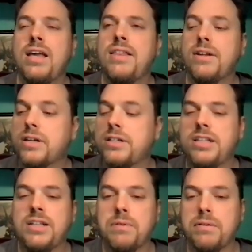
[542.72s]
They're
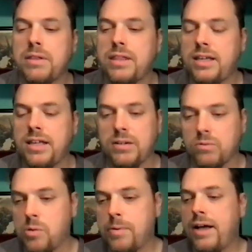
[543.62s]
continuing with the
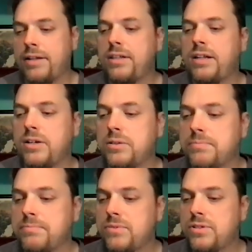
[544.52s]
robot,
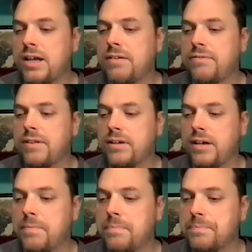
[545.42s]
stuff. They're